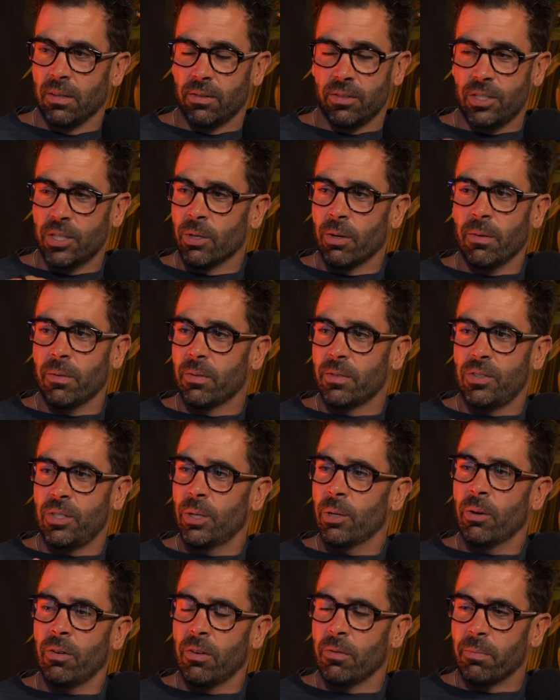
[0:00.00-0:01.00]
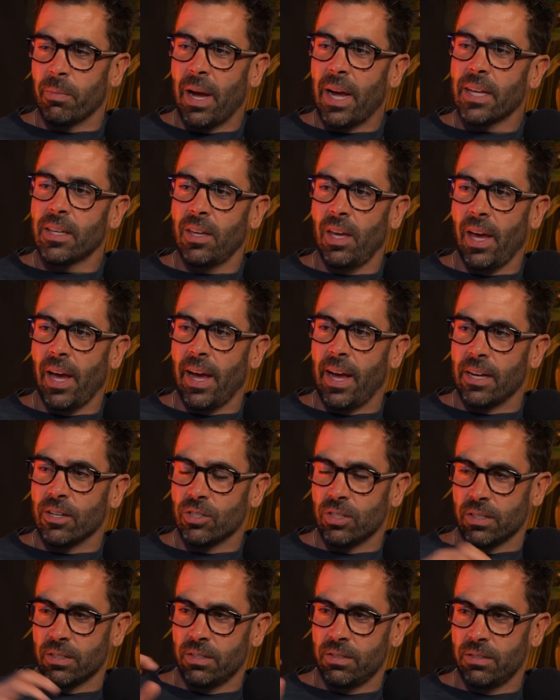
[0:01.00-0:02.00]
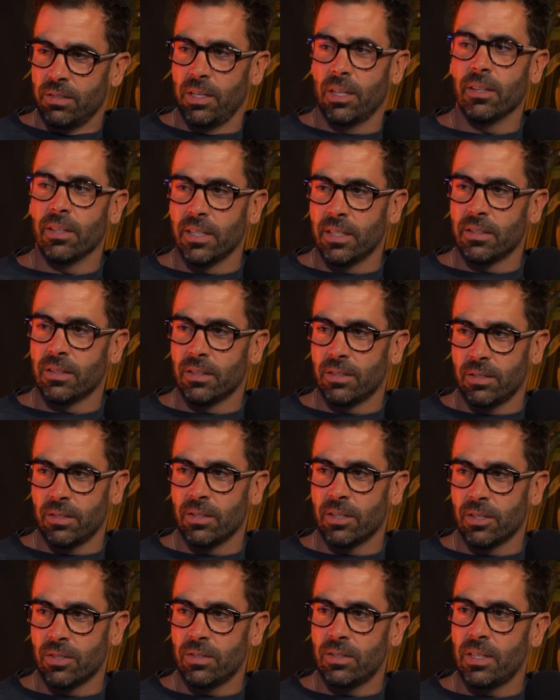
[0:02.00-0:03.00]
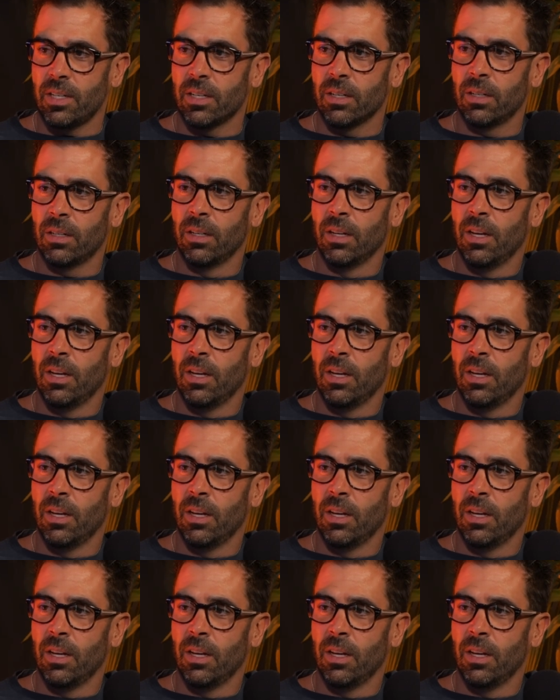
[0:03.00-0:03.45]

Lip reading: Zero of my cash is still into this deal.